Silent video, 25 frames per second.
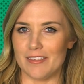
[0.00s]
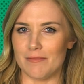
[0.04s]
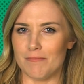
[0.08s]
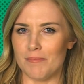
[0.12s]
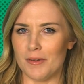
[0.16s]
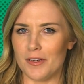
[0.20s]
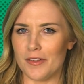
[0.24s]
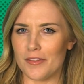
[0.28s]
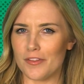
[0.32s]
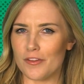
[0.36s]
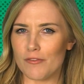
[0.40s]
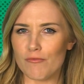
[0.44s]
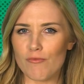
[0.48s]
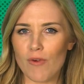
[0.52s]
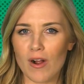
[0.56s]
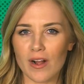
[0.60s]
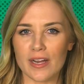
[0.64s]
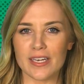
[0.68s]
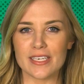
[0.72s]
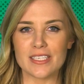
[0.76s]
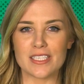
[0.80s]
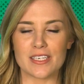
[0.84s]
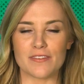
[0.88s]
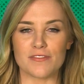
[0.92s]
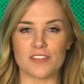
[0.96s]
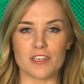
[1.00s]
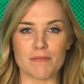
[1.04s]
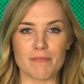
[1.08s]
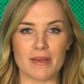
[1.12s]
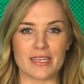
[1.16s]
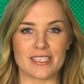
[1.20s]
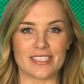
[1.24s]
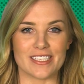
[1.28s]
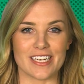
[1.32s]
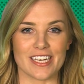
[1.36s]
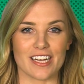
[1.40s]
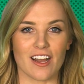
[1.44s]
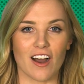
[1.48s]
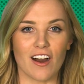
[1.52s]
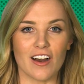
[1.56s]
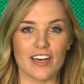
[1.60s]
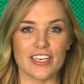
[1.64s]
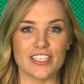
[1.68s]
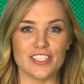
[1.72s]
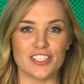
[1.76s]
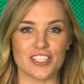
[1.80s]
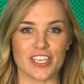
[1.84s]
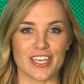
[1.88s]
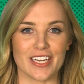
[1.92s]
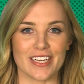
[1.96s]
But the rise of domestic
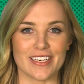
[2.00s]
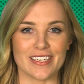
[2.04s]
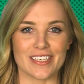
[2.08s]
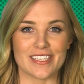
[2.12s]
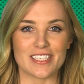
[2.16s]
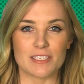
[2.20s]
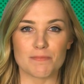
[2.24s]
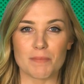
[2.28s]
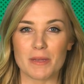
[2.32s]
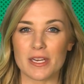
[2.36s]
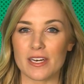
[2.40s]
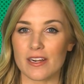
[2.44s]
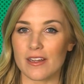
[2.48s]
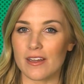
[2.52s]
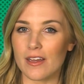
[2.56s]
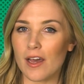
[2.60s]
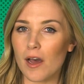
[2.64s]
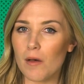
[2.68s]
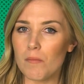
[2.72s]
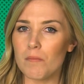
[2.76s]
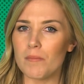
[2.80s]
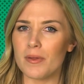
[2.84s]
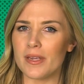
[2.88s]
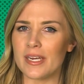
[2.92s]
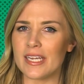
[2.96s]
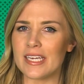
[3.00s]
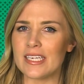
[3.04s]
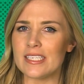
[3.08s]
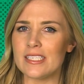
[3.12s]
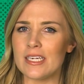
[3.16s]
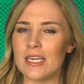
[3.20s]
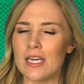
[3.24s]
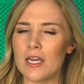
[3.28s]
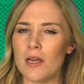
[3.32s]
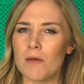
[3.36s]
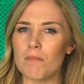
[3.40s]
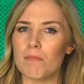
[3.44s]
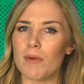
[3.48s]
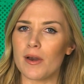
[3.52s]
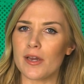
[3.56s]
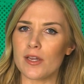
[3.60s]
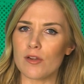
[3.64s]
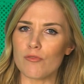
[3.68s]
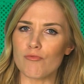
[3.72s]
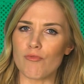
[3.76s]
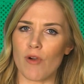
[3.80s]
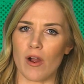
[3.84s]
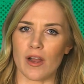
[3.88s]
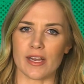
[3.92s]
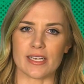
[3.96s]
hygiene has been accompanied by
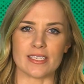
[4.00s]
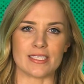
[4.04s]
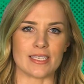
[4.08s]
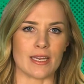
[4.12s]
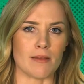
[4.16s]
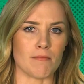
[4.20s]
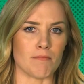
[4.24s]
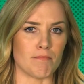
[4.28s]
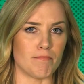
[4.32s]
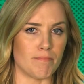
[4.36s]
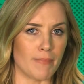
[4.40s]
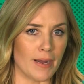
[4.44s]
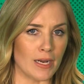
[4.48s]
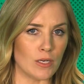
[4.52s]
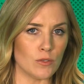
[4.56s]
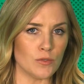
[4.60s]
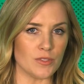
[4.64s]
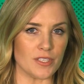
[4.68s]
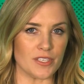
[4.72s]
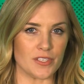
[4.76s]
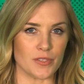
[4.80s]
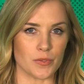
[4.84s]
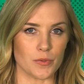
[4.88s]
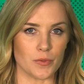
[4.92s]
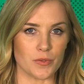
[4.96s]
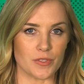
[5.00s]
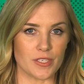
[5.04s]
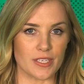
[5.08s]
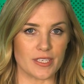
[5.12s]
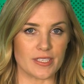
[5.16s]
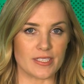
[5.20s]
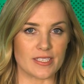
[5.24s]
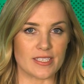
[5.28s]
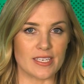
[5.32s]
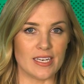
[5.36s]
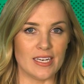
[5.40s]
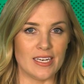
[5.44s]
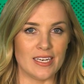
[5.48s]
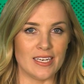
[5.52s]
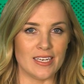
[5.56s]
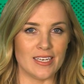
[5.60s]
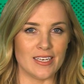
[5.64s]
a rise in bowel disorders